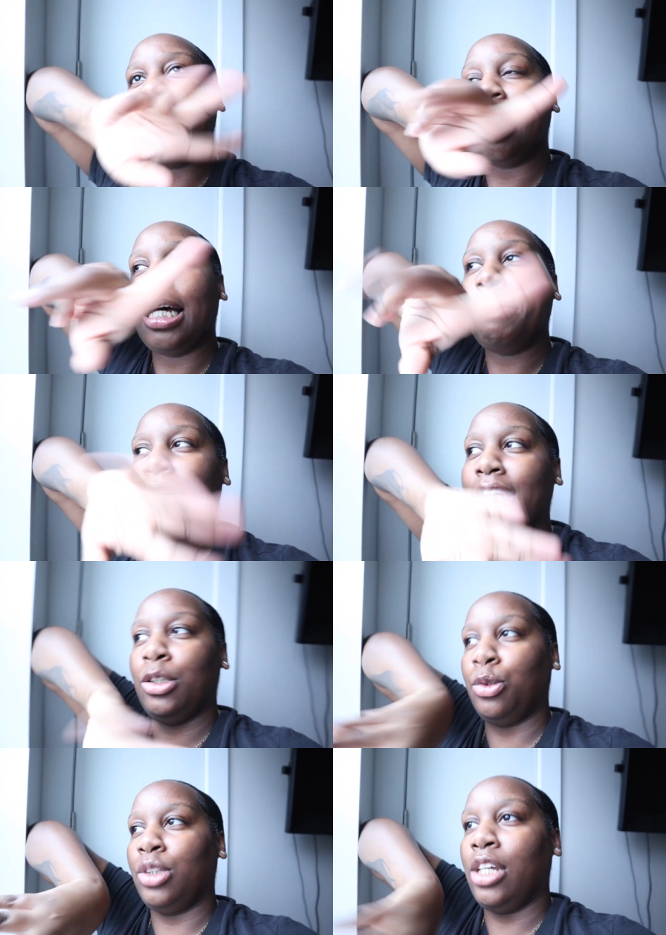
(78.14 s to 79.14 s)
did good Monday
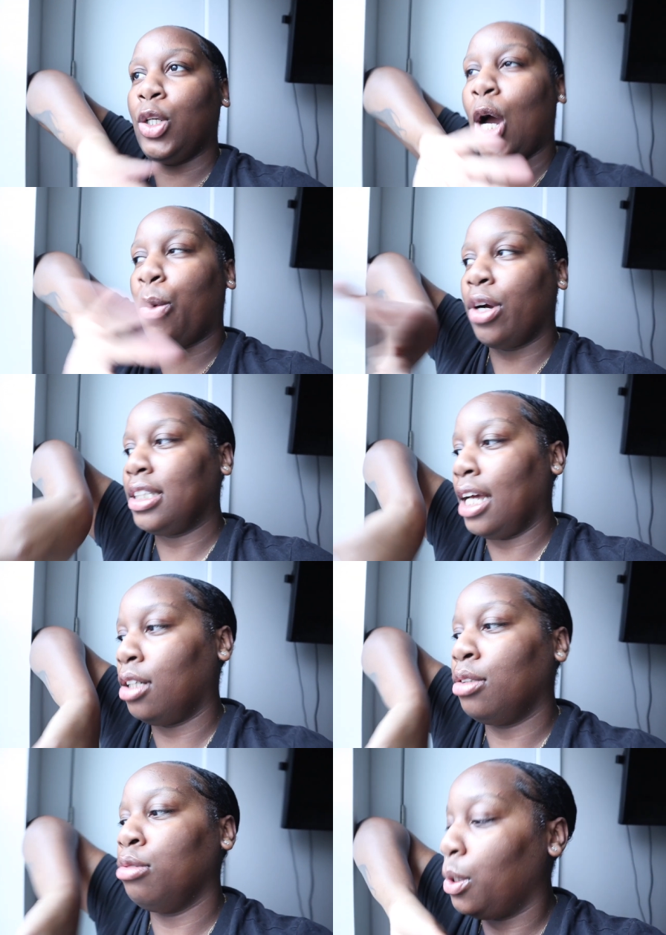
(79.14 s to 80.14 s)
and Tuesday. You know, I worked
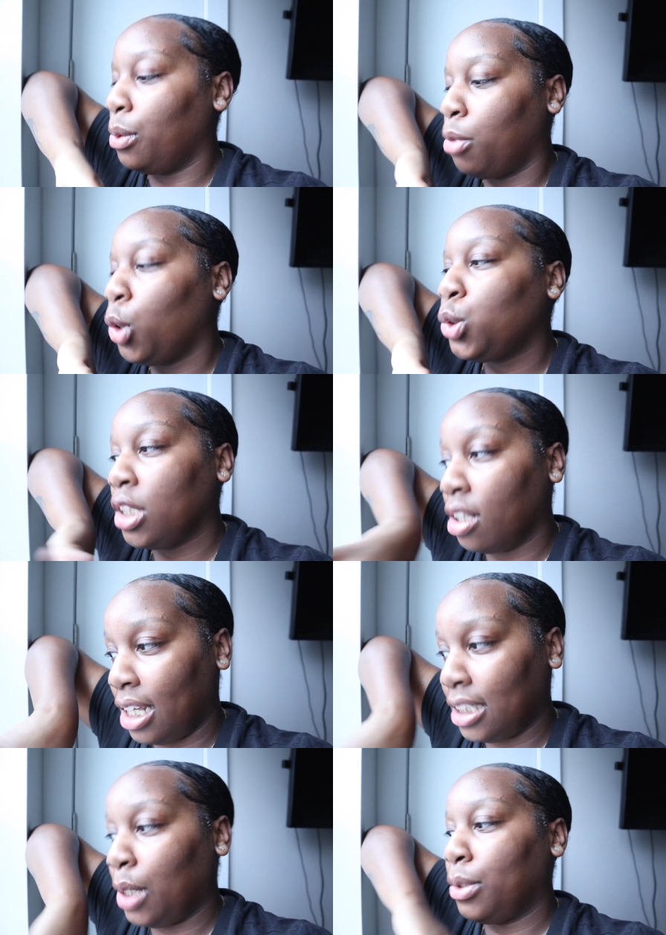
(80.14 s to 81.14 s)
out, did most of the
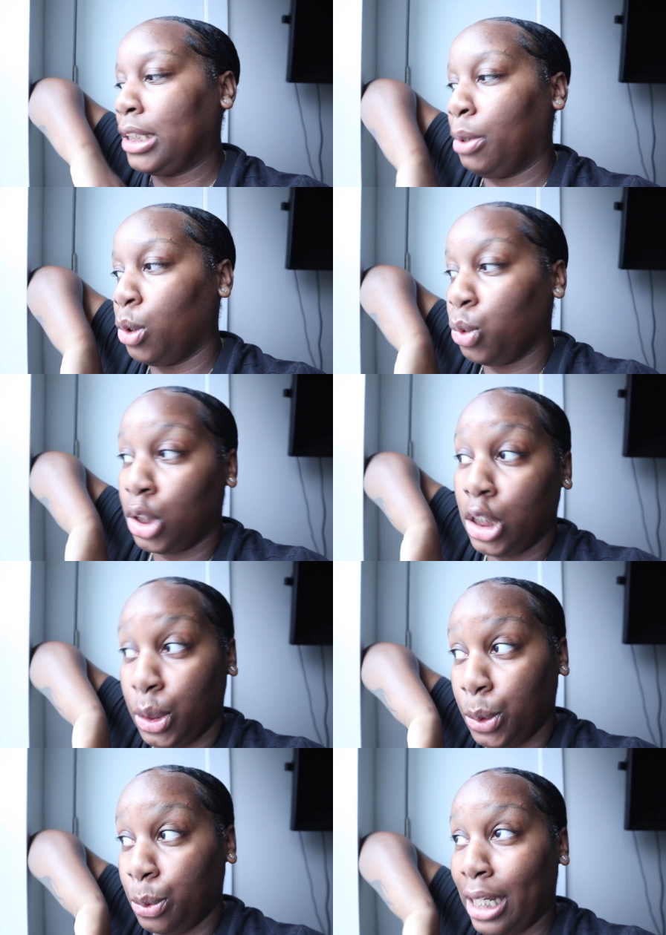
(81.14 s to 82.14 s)
things I was supposed to
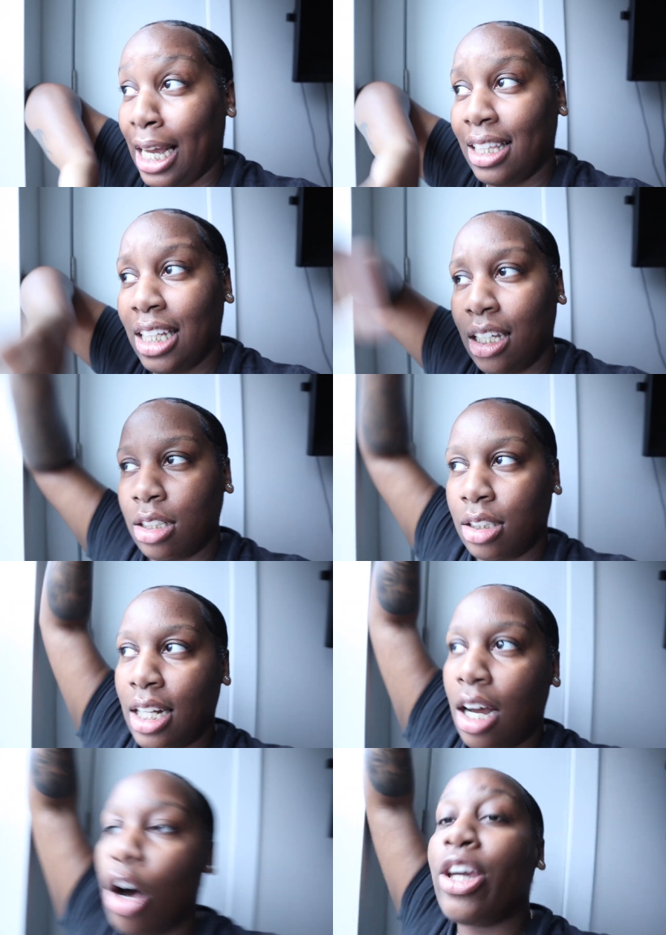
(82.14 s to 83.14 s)
do. Like I think
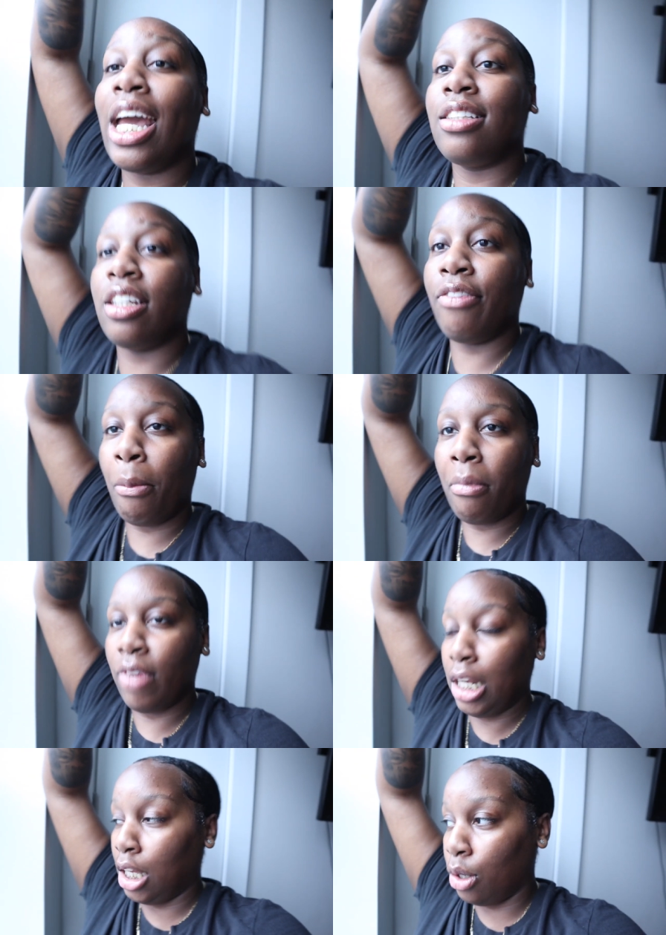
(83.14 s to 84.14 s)
did I? Oh yeah, I did film a
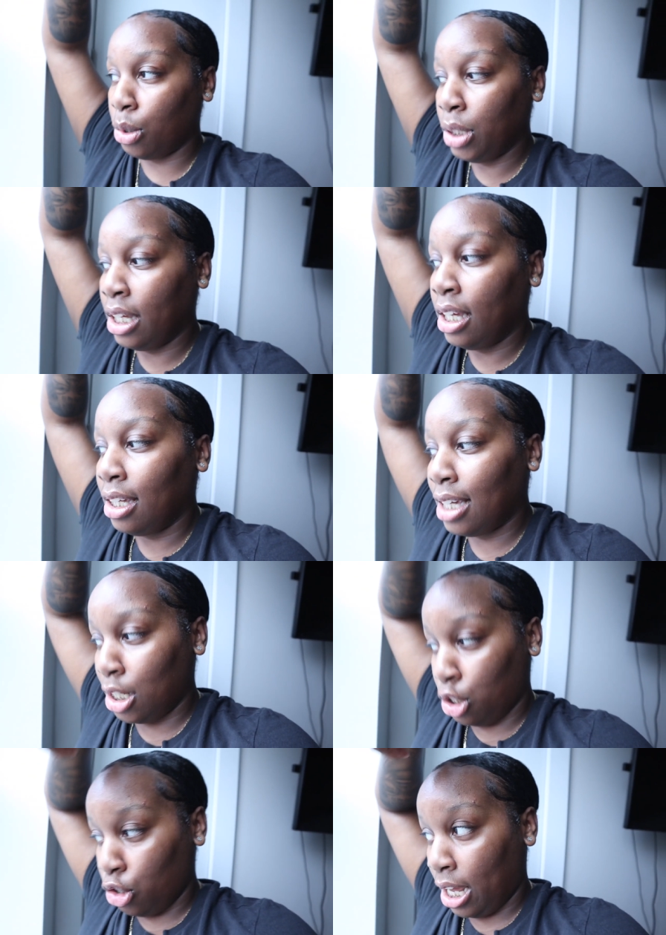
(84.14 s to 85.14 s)
video
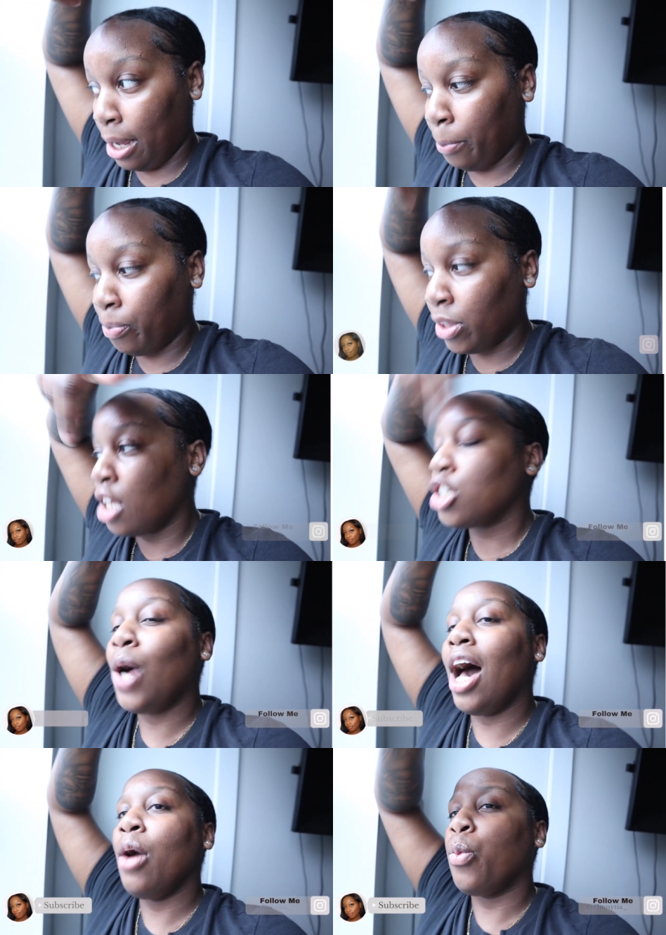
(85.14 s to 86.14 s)
yesterday.
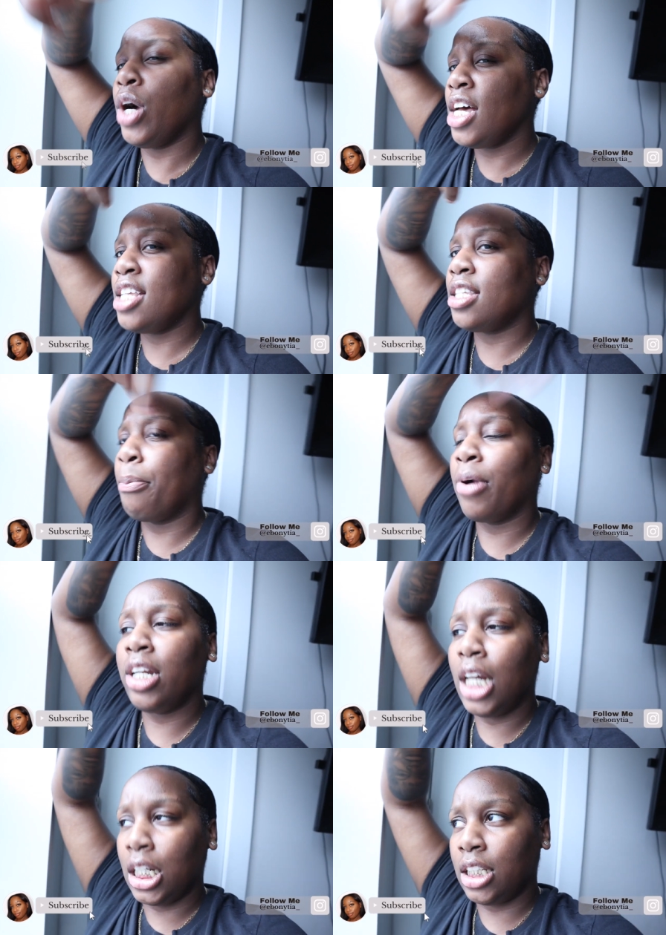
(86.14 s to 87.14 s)
So I was
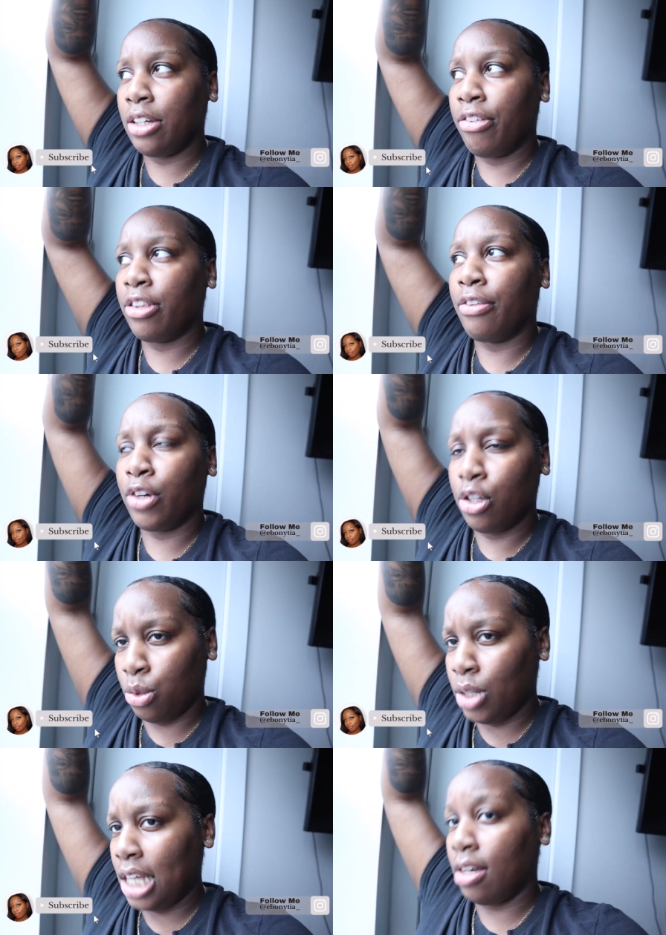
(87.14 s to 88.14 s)
productive for the first
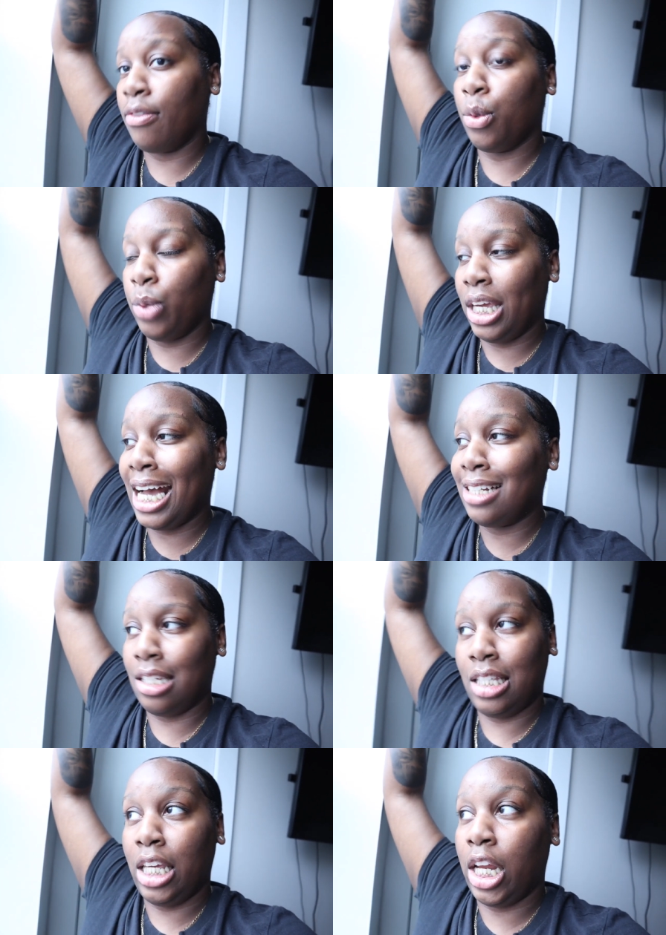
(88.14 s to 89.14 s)
two days of the week. I
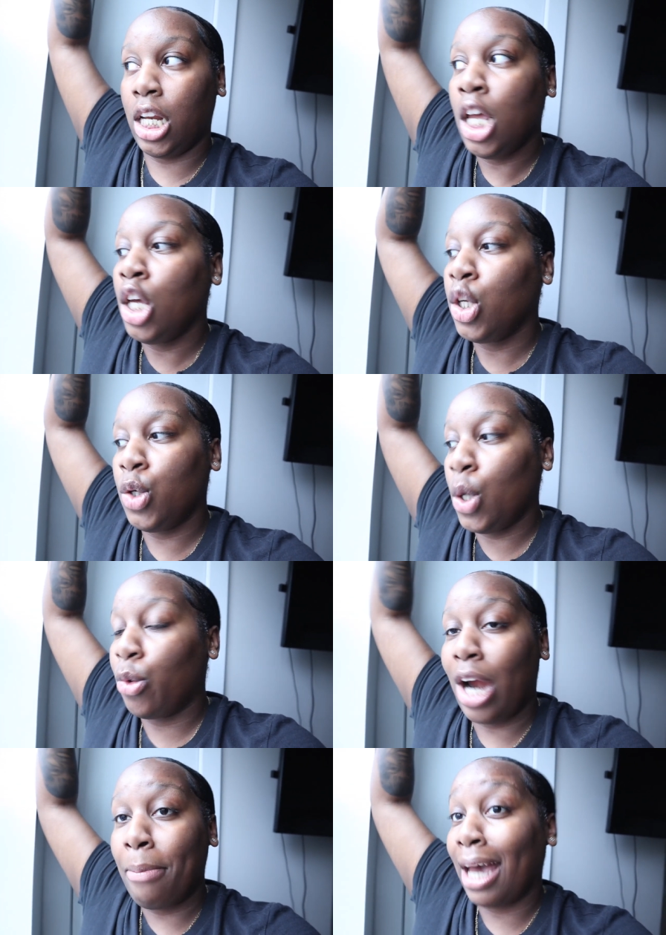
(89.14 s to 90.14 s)
just didn't, you know,
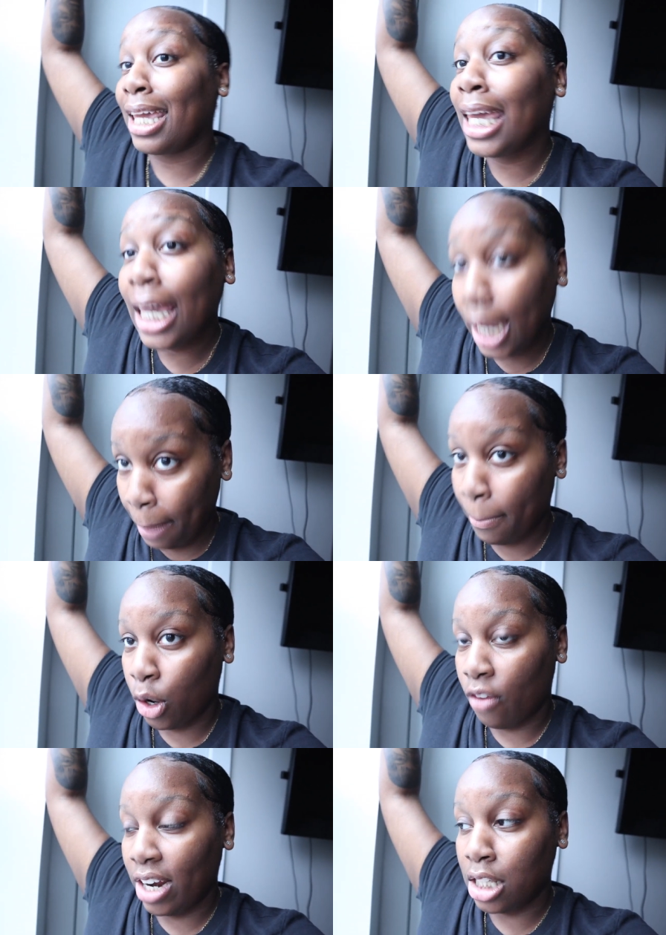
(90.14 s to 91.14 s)
grab my
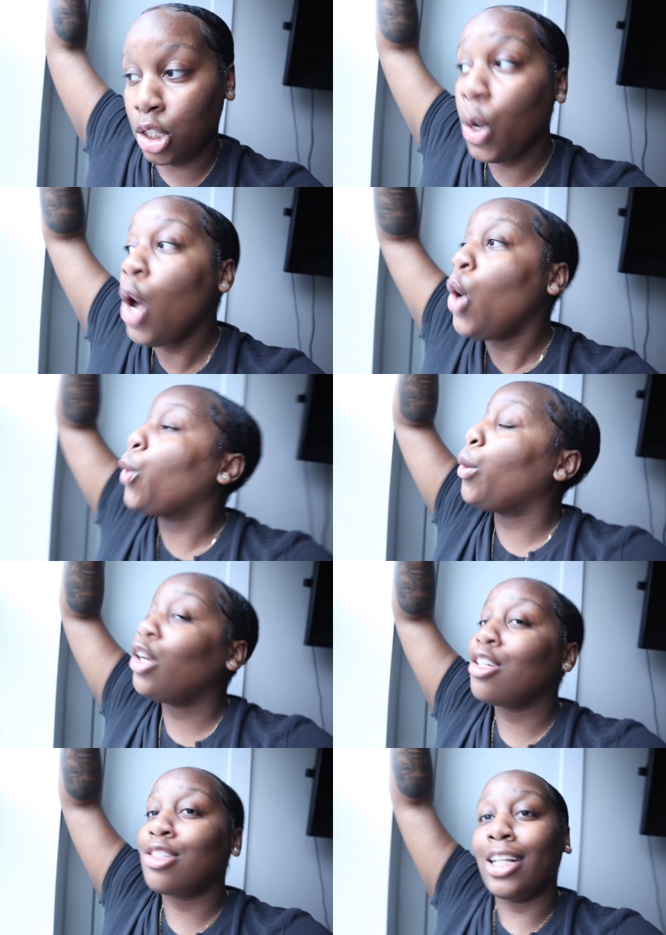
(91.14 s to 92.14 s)
camera, right? So we're
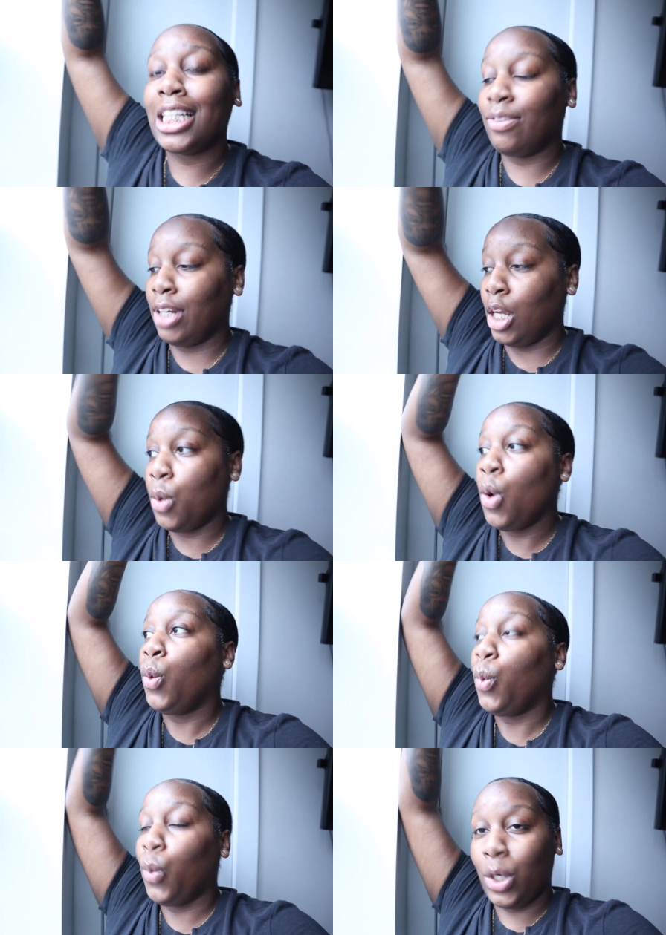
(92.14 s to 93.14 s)
gonna start this video
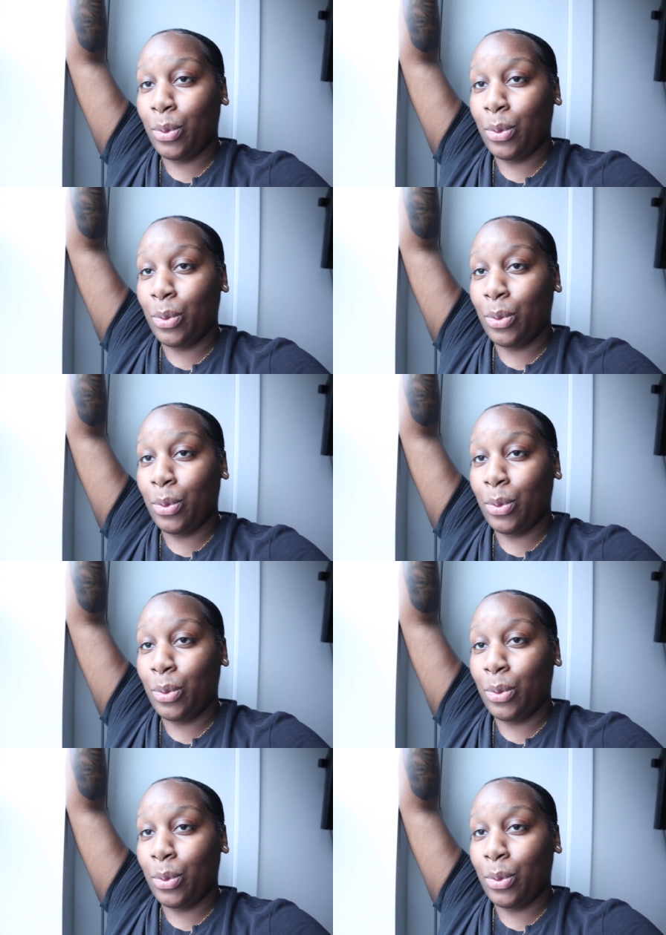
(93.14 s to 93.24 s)
on a